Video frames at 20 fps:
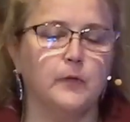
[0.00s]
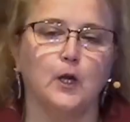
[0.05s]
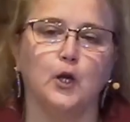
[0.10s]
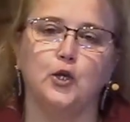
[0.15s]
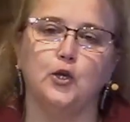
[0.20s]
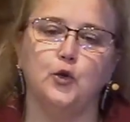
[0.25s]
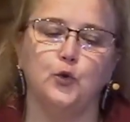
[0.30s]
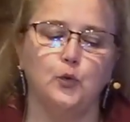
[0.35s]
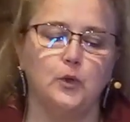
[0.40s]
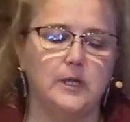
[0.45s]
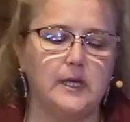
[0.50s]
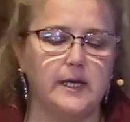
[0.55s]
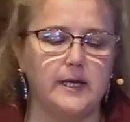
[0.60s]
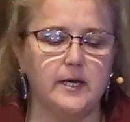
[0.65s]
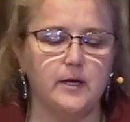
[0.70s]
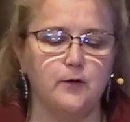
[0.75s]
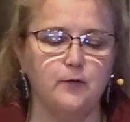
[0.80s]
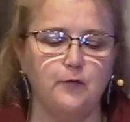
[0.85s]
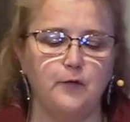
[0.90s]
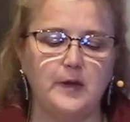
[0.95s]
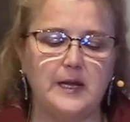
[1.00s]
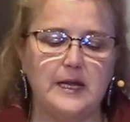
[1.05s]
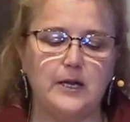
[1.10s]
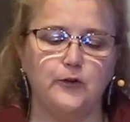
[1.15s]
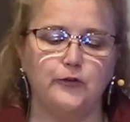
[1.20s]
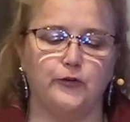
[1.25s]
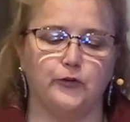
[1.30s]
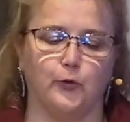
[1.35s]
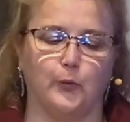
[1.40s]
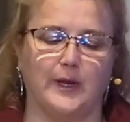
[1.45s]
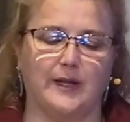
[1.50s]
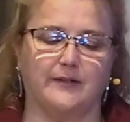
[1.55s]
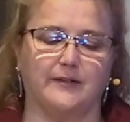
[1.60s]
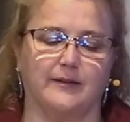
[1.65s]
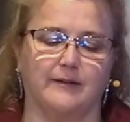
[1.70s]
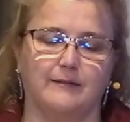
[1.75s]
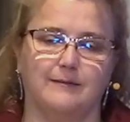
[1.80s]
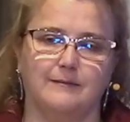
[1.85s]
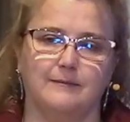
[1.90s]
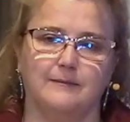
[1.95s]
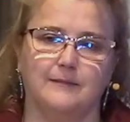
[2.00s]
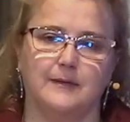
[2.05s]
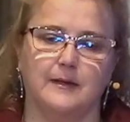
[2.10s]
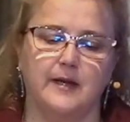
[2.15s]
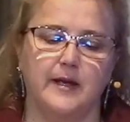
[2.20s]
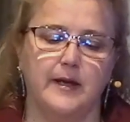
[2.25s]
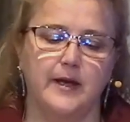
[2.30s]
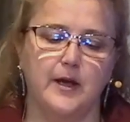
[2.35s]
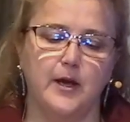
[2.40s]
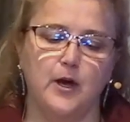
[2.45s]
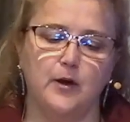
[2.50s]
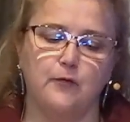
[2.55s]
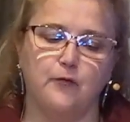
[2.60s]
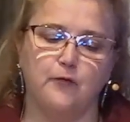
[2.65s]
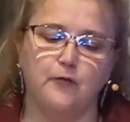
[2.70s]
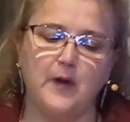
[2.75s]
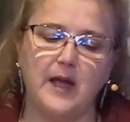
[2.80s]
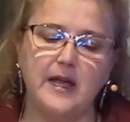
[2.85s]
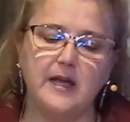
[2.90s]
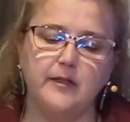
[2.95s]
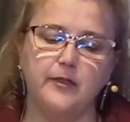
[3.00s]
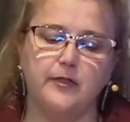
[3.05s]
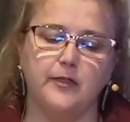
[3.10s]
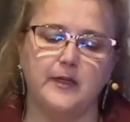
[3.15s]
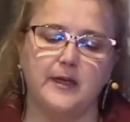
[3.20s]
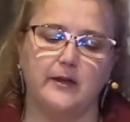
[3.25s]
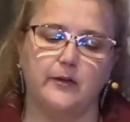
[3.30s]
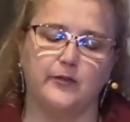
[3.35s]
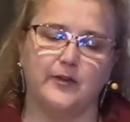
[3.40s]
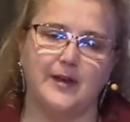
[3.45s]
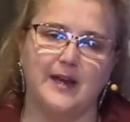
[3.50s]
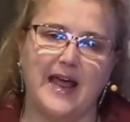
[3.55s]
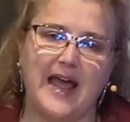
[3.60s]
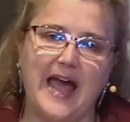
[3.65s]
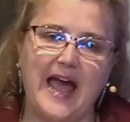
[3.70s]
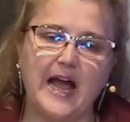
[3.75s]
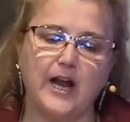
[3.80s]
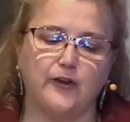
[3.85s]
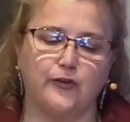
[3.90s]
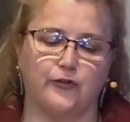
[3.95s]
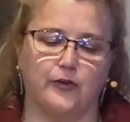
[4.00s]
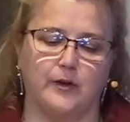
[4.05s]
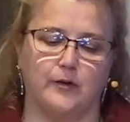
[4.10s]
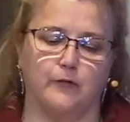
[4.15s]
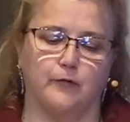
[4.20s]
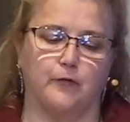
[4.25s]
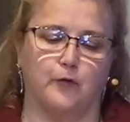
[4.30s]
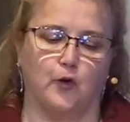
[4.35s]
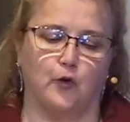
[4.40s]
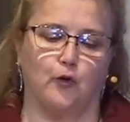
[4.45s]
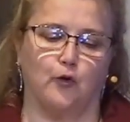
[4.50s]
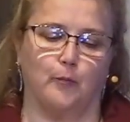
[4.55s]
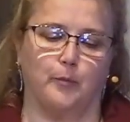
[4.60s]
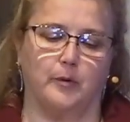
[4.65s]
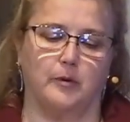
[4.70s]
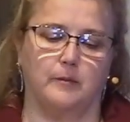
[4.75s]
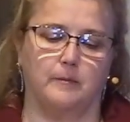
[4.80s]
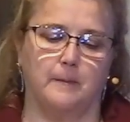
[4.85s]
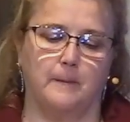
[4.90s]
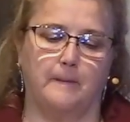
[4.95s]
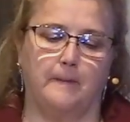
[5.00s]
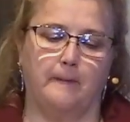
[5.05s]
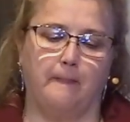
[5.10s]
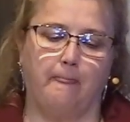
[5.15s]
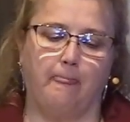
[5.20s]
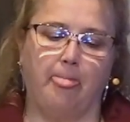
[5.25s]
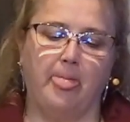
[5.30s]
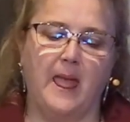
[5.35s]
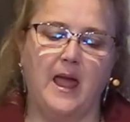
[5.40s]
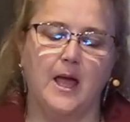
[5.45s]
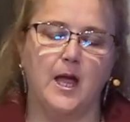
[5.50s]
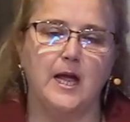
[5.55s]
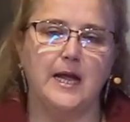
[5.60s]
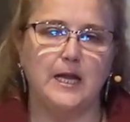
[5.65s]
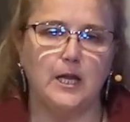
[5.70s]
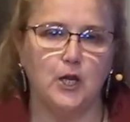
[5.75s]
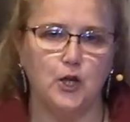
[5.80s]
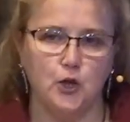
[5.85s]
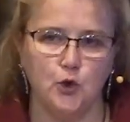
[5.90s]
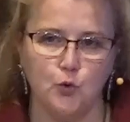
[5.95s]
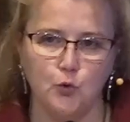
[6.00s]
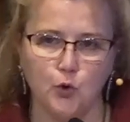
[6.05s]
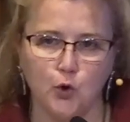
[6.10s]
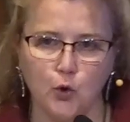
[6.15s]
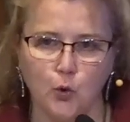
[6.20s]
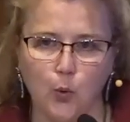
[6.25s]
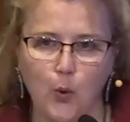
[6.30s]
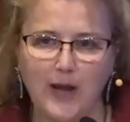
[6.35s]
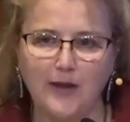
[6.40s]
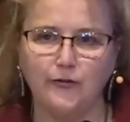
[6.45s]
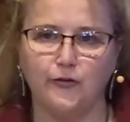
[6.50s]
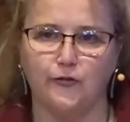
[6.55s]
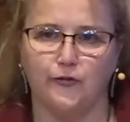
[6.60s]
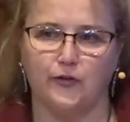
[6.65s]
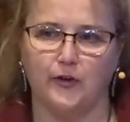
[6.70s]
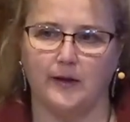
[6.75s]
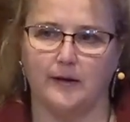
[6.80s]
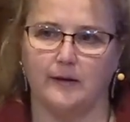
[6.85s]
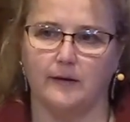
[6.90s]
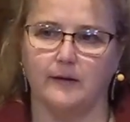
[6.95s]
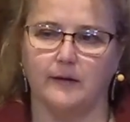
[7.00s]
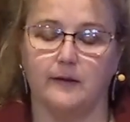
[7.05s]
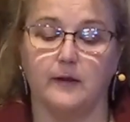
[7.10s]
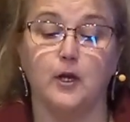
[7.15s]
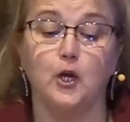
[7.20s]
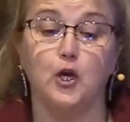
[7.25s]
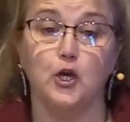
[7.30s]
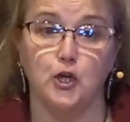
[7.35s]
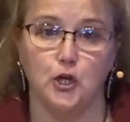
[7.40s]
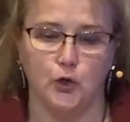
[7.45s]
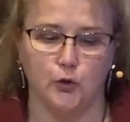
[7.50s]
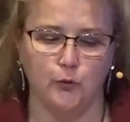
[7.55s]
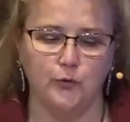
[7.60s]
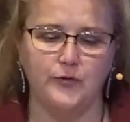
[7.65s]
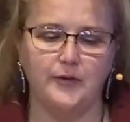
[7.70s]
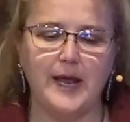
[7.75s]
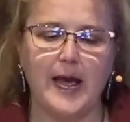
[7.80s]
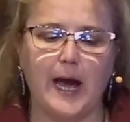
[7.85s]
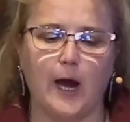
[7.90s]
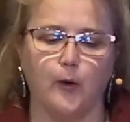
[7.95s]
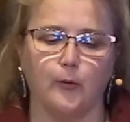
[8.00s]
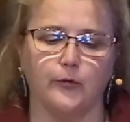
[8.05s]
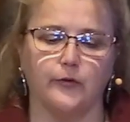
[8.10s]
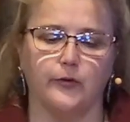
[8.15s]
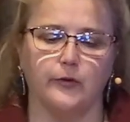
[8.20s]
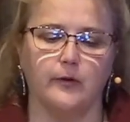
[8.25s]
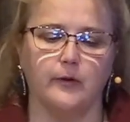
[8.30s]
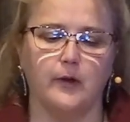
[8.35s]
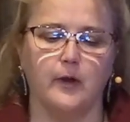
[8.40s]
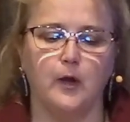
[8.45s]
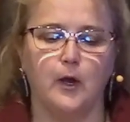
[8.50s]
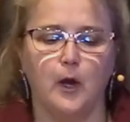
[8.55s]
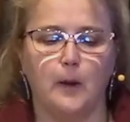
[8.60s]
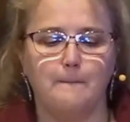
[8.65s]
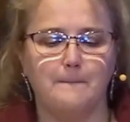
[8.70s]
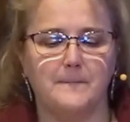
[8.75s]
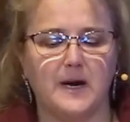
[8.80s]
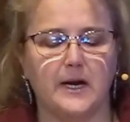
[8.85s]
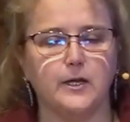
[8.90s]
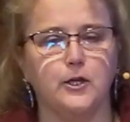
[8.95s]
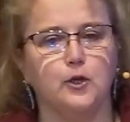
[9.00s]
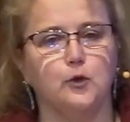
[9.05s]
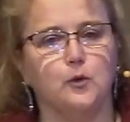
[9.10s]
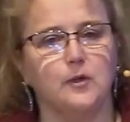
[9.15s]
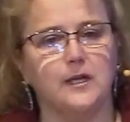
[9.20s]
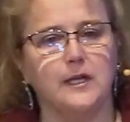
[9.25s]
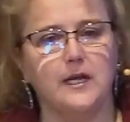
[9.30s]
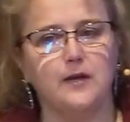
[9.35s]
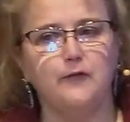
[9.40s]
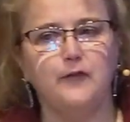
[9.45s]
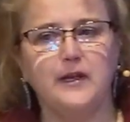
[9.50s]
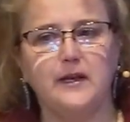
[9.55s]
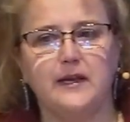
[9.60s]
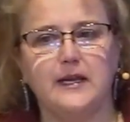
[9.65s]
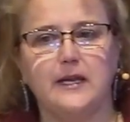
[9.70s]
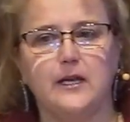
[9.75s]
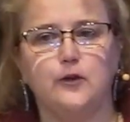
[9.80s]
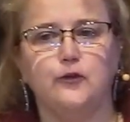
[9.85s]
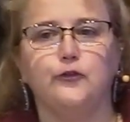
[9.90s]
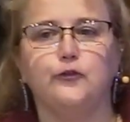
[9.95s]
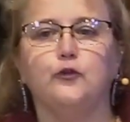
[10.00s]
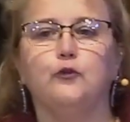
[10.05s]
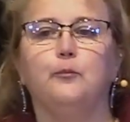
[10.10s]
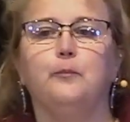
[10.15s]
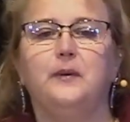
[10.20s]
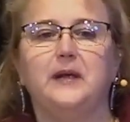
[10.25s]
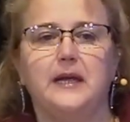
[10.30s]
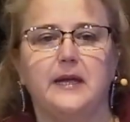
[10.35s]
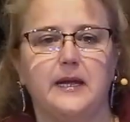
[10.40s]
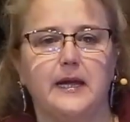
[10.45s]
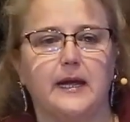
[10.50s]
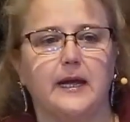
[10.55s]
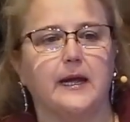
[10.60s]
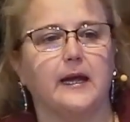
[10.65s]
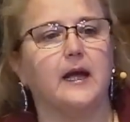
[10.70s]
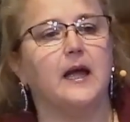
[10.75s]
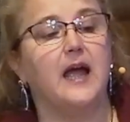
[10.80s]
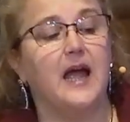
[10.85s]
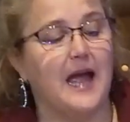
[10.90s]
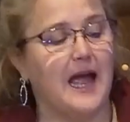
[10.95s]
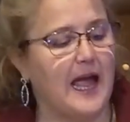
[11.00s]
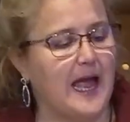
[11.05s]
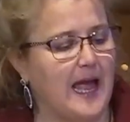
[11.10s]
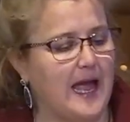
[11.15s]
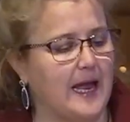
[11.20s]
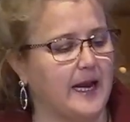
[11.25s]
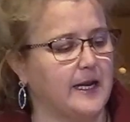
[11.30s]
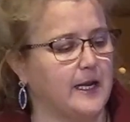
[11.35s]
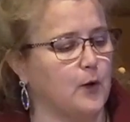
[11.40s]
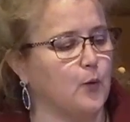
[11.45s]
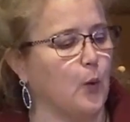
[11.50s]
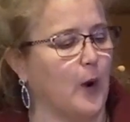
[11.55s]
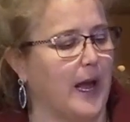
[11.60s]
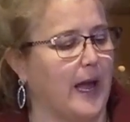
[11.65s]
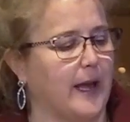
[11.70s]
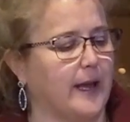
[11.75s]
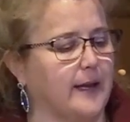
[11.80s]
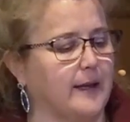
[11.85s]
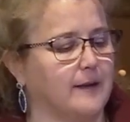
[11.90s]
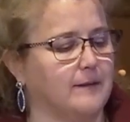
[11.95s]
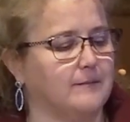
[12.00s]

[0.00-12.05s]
You live into it. Faith is an action verb. You question, you doubt, but you live it into being anyway.